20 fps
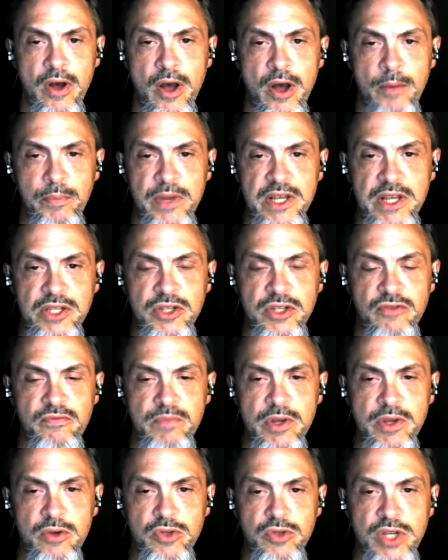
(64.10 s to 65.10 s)
a piece of
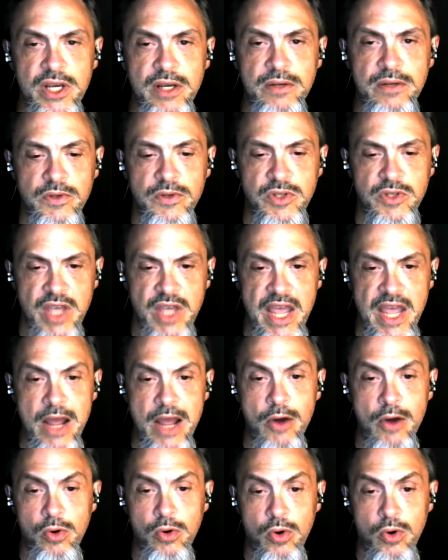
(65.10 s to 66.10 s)
music,
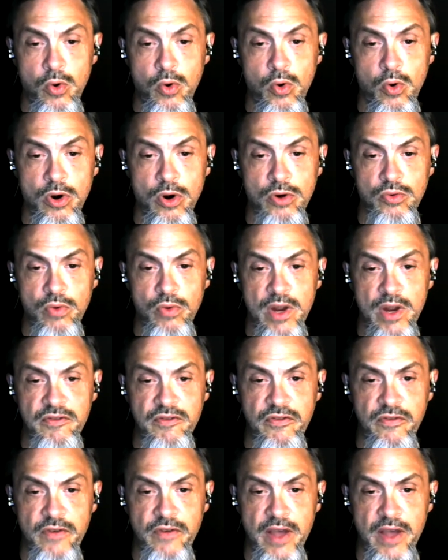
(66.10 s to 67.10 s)
scale, chord,
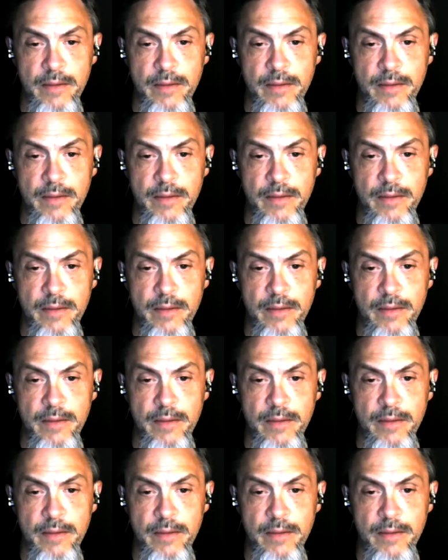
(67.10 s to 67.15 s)
riff,